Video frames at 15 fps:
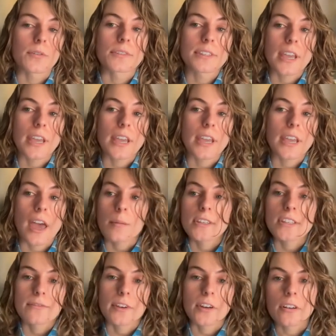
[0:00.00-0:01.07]
Earth's
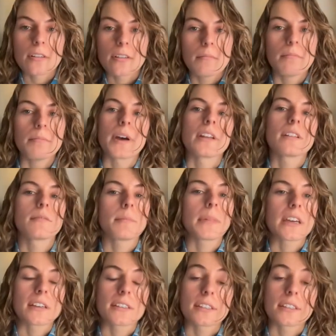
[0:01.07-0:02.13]
atmosphere. But
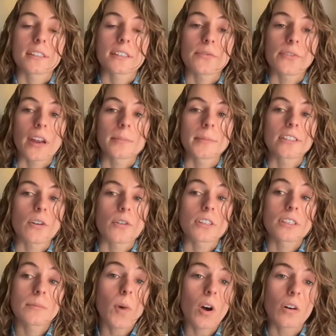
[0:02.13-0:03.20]
because the fragments are
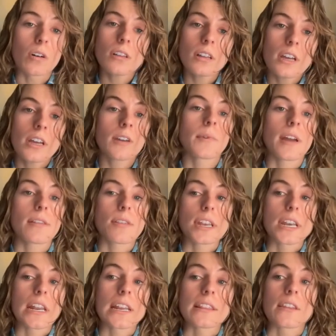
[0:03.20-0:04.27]
small, rather than
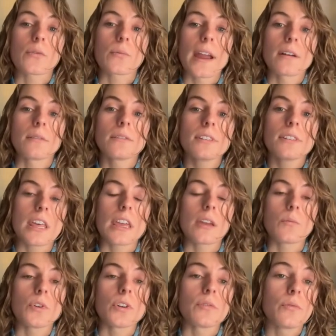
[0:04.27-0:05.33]
hitting the ground, they
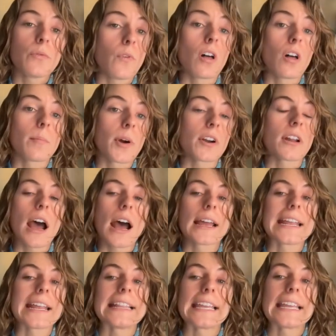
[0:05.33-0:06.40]
would fall apart
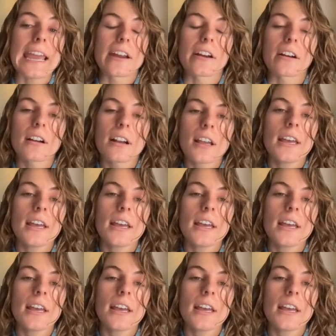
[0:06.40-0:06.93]
high in the air.